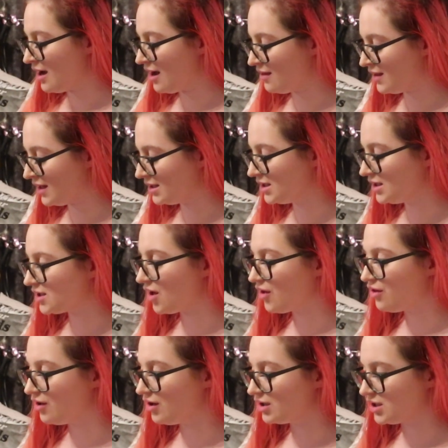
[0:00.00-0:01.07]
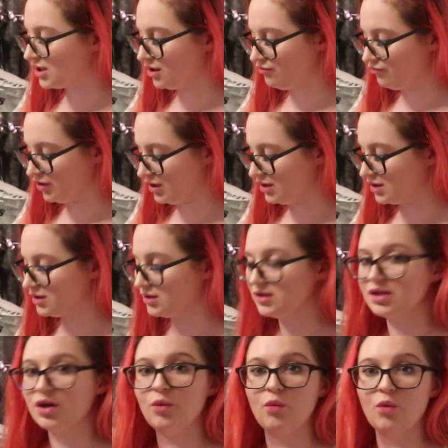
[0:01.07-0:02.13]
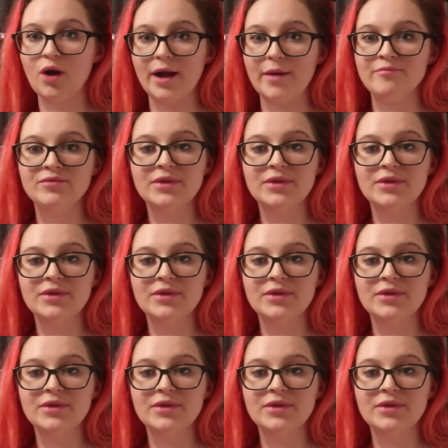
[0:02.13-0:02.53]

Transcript: and that is 13 Reasons Why.